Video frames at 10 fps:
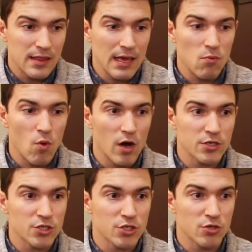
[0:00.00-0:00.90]
they
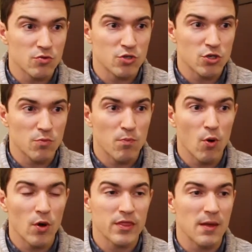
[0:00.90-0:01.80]
want you to
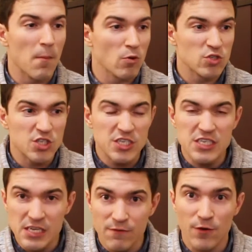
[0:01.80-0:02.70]
put the
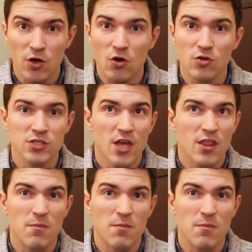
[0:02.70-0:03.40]
most difficult,